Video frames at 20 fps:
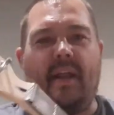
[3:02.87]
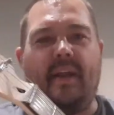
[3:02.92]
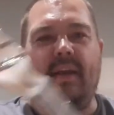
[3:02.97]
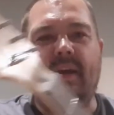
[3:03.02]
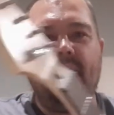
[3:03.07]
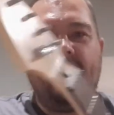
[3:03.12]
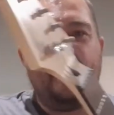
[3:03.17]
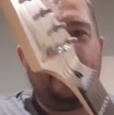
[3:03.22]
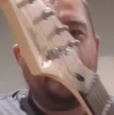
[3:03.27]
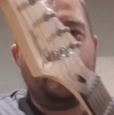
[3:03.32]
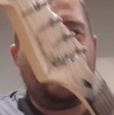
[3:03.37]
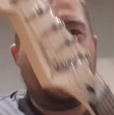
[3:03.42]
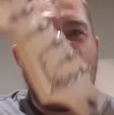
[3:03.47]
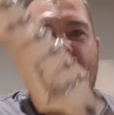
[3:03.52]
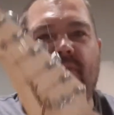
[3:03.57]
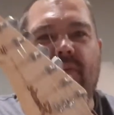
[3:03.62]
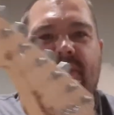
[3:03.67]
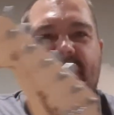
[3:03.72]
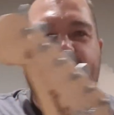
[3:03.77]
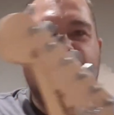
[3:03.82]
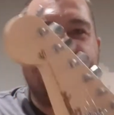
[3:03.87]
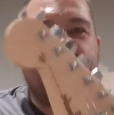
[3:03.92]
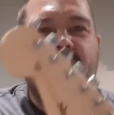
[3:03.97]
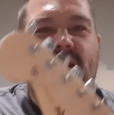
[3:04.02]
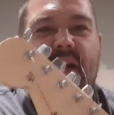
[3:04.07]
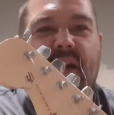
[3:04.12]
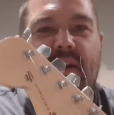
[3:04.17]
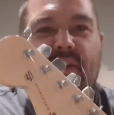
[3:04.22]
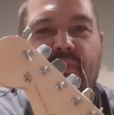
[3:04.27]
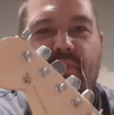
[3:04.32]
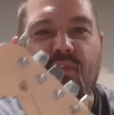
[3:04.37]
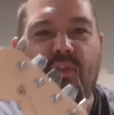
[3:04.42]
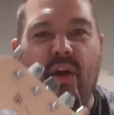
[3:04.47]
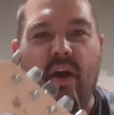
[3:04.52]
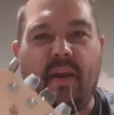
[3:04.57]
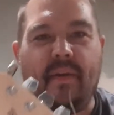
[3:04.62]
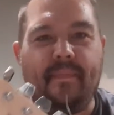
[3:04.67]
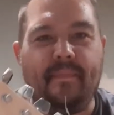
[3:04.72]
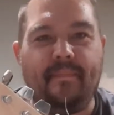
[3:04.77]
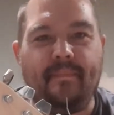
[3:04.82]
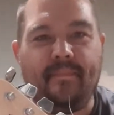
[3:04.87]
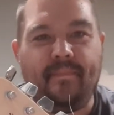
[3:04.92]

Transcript: You can't really see it on the front.